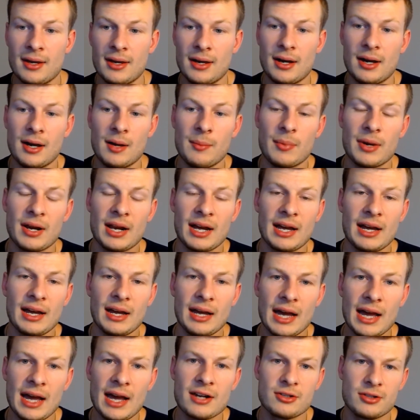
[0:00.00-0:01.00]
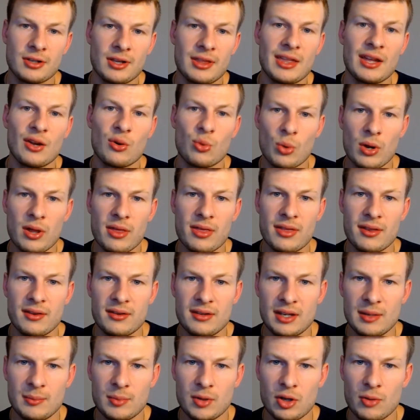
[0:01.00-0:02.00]
But I actually think with the
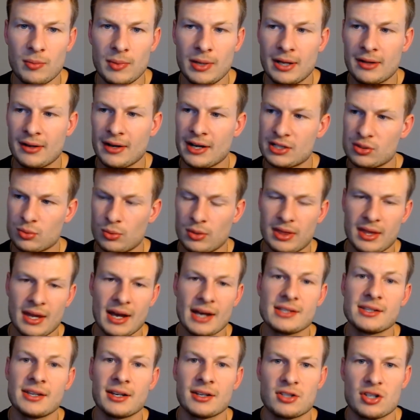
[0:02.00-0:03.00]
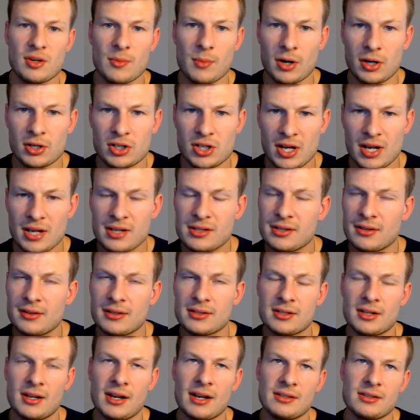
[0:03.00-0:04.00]
deep QB class, with guys like Jamar Chase in this
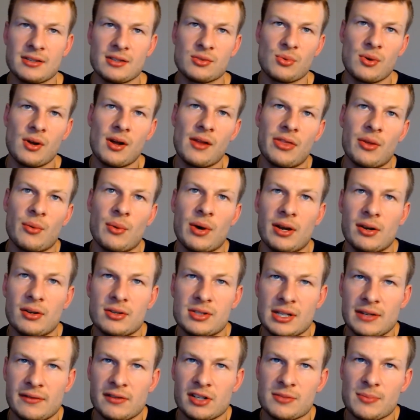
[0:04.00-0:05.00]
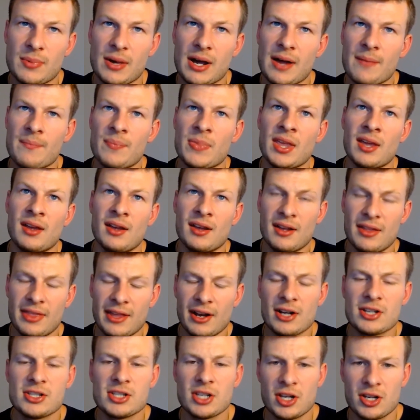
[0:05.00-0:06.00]
class as well at the wide receiver spot,
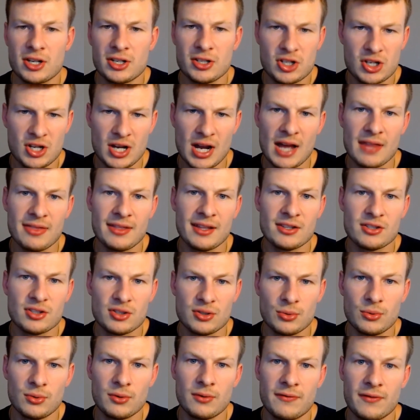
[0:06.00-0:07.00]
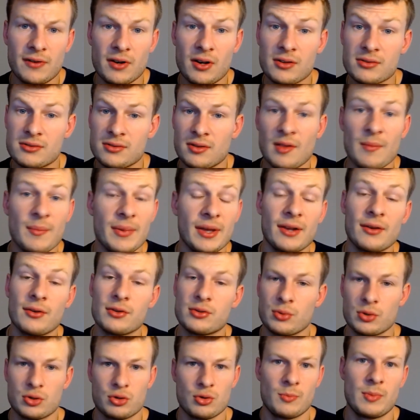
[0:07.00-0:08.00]
there's a good shot that Sewell falls to the
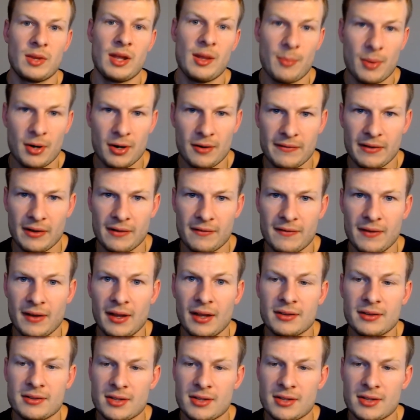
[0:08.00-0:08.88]
Bengals, which would be a perfect fit.